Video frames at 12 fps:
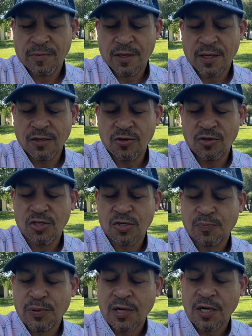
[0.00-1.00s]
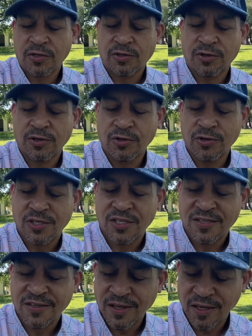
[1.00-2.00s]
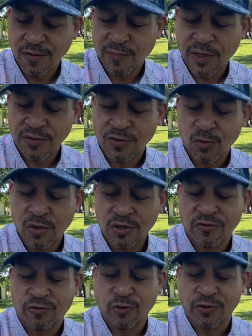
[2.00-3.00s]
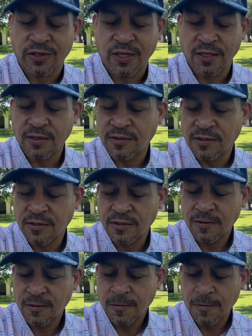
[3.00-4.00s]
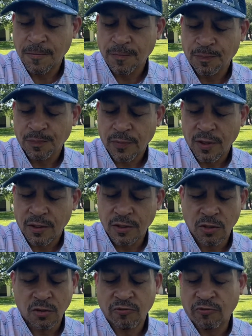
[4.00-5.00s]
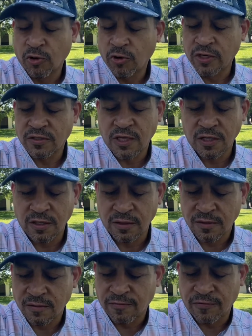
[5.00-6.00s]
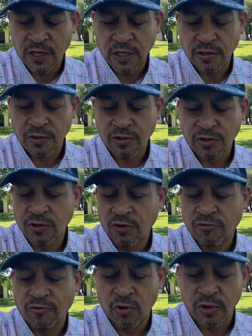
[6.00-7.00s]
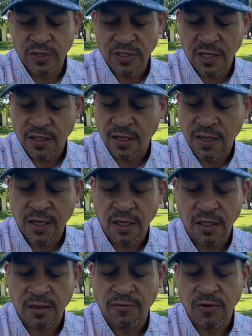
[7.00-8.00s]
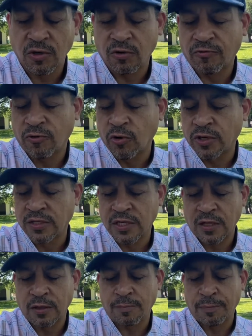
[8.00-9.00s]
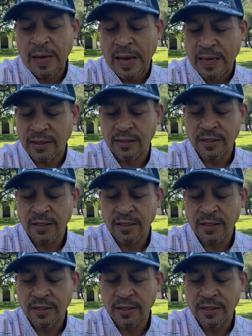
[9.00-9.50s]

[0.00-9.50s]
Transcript: And you just ponder and you just think about the wonderful things. You don't focus on the failure. You don't focus on the negative. You don't focus on the bad.